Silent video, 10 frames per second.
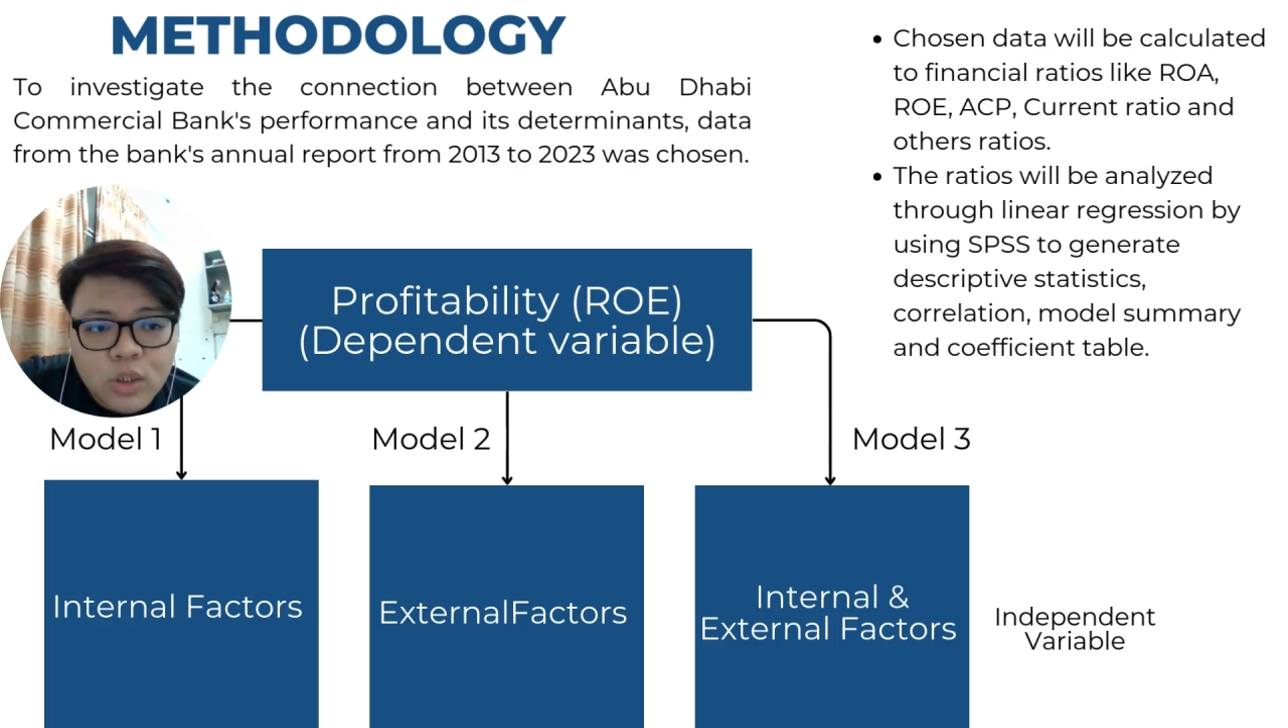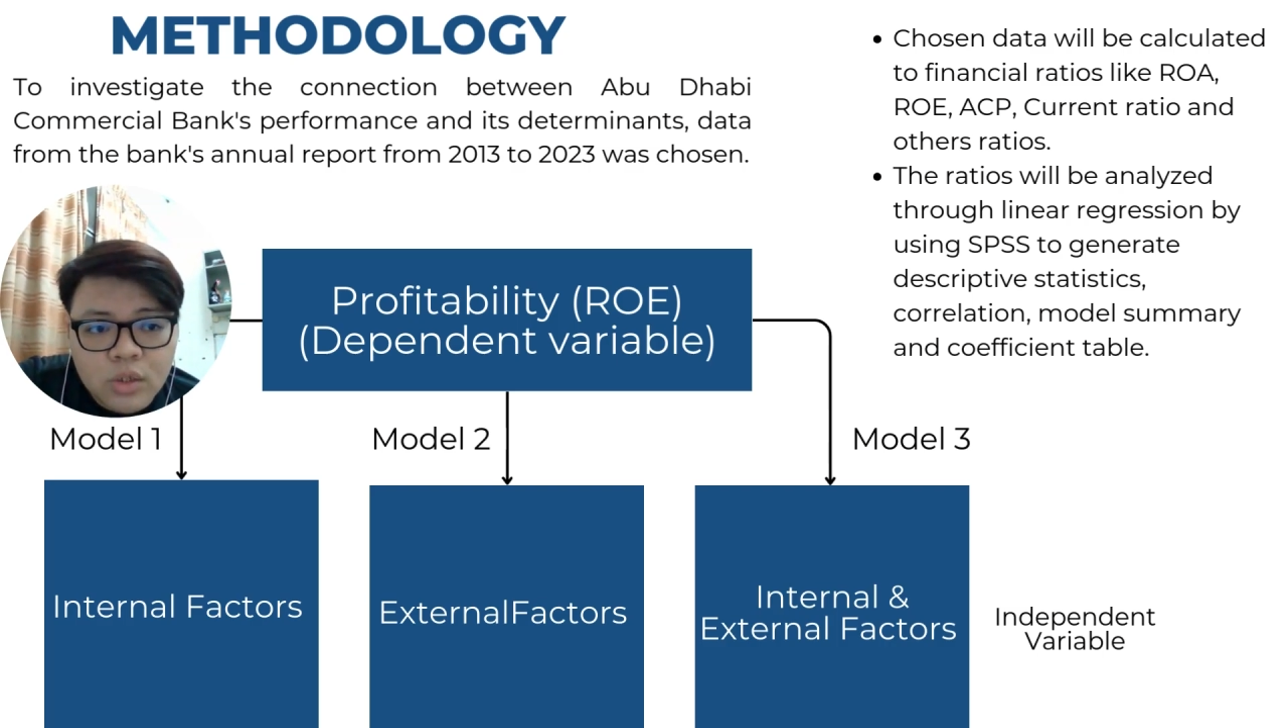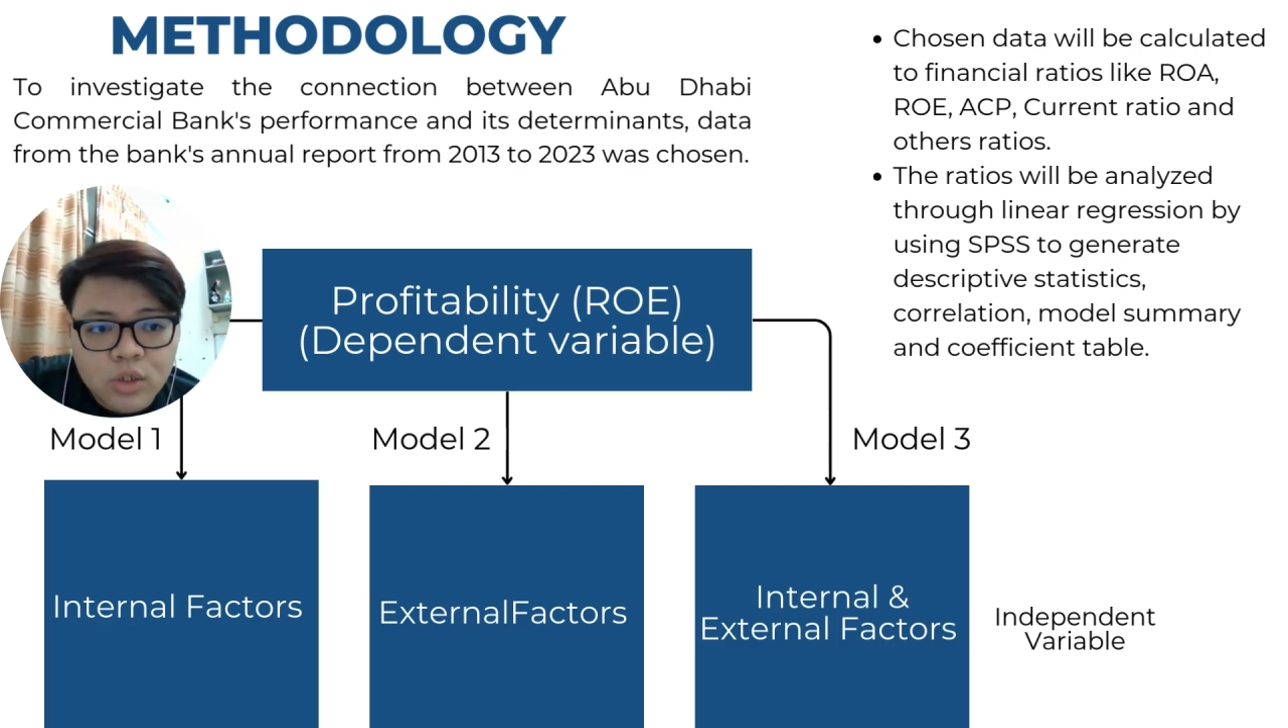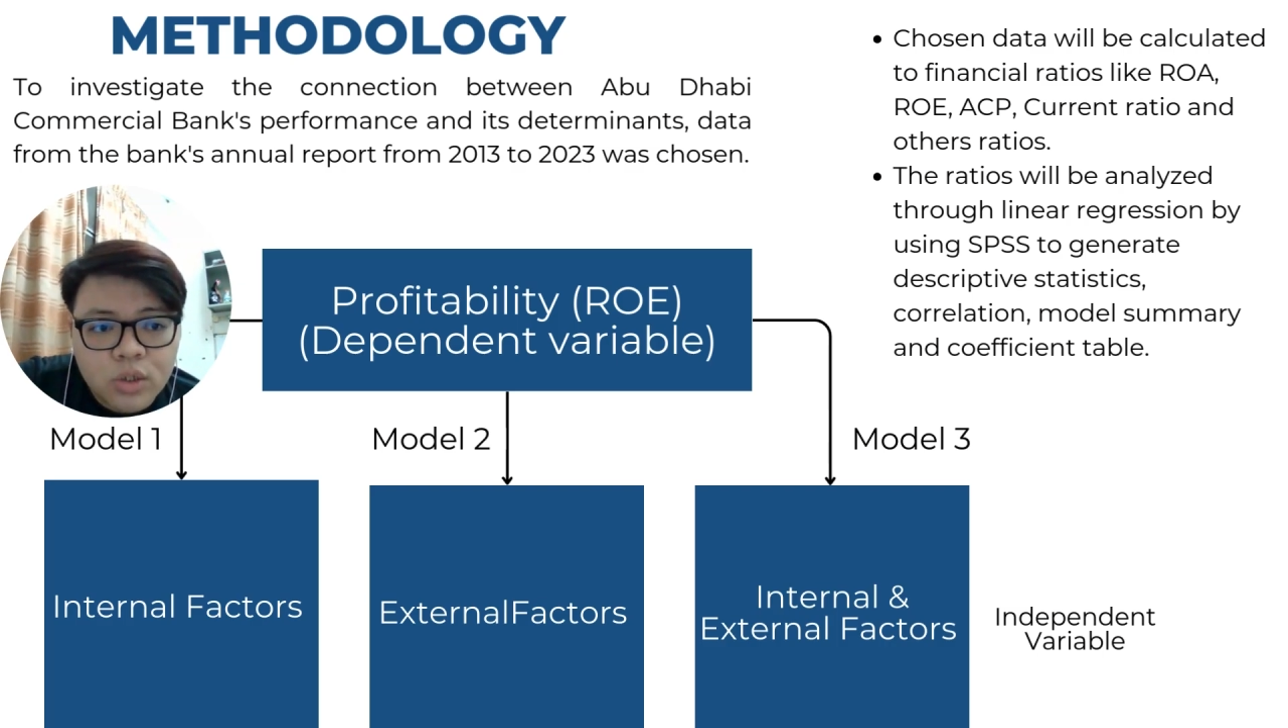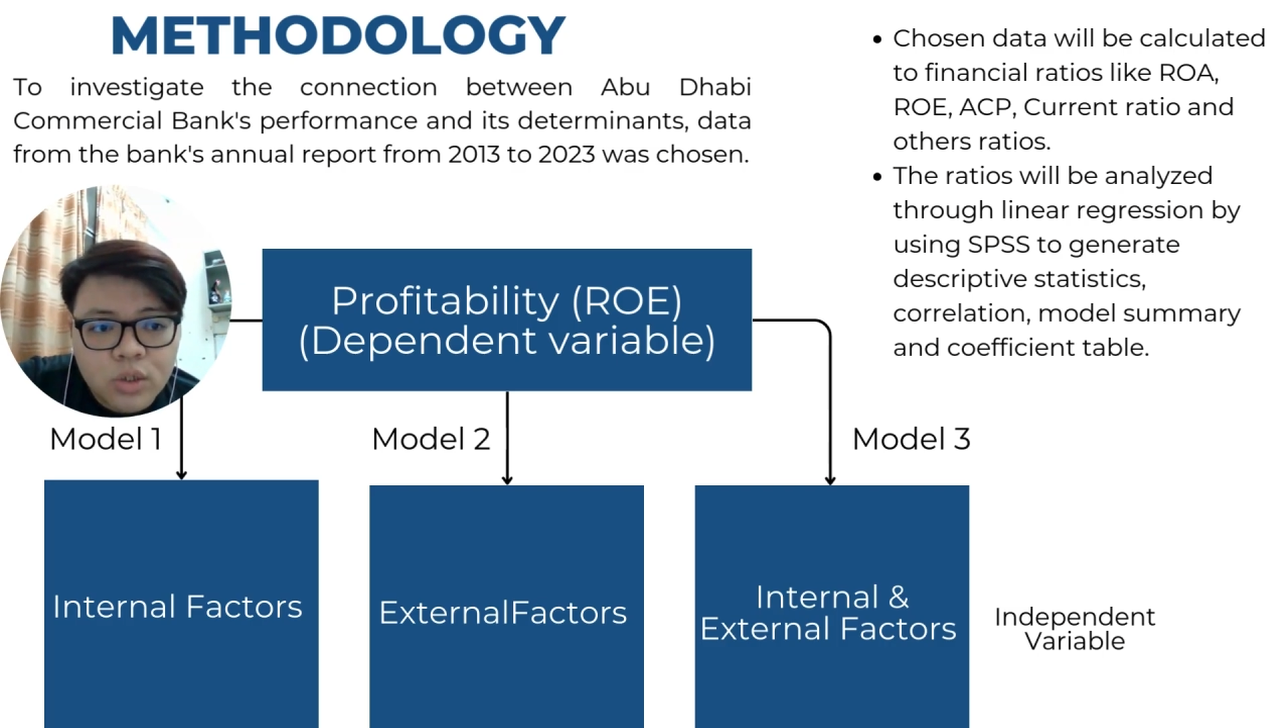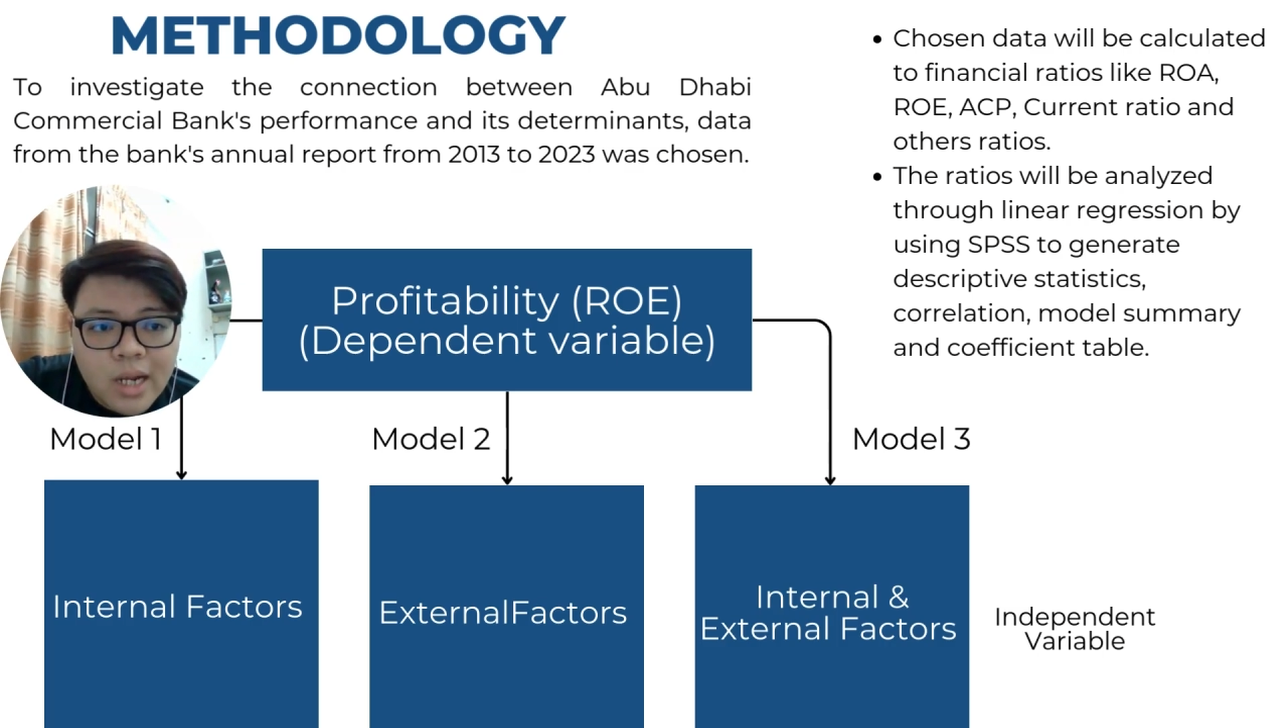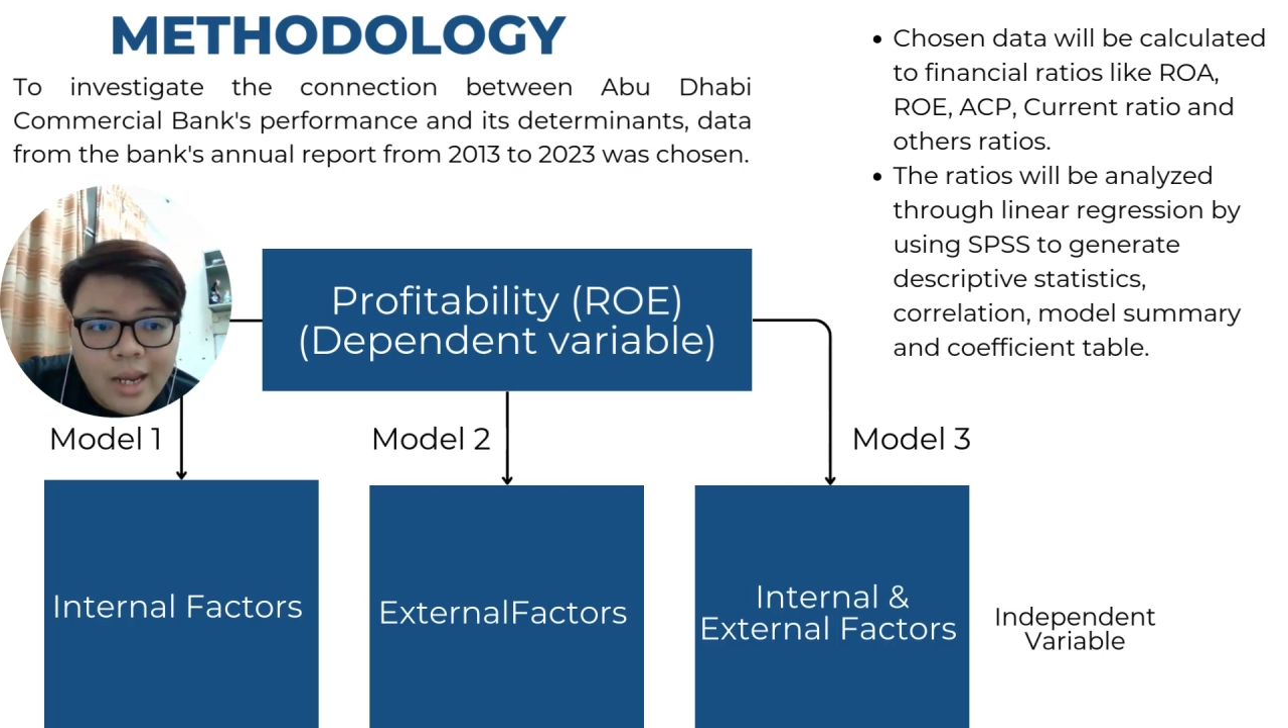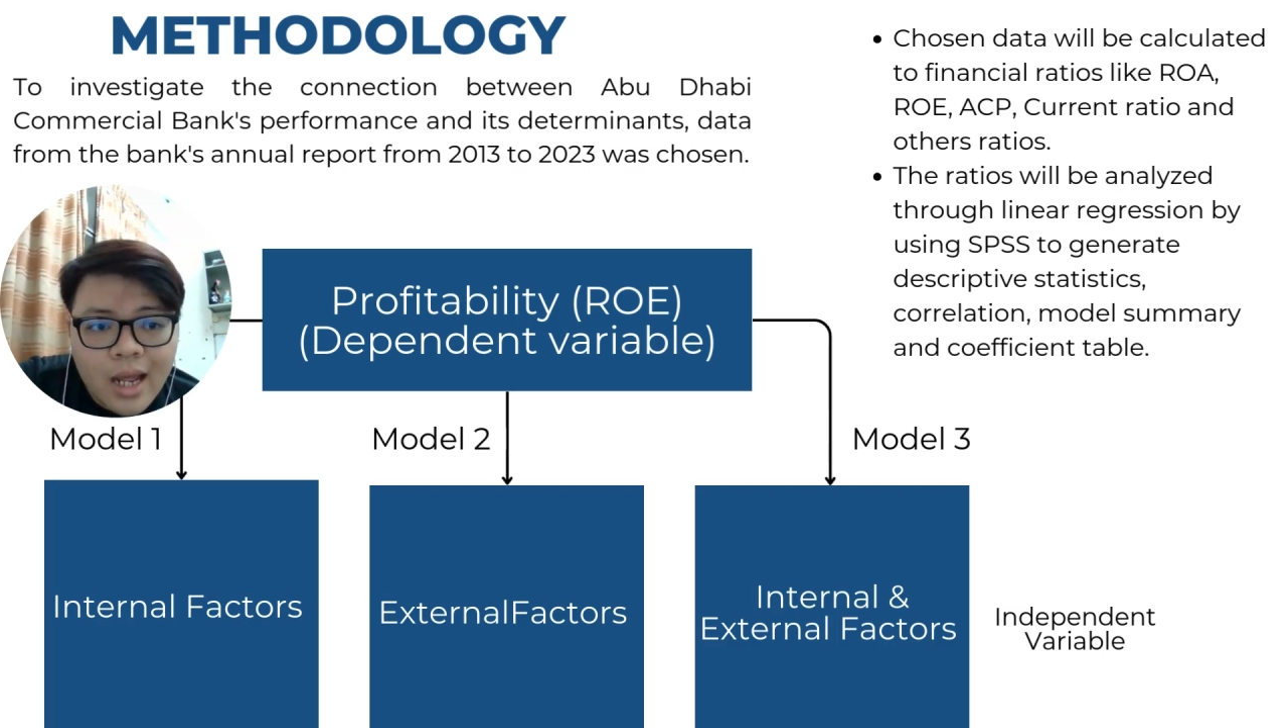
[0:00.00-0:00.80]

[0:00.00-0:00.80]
ratios like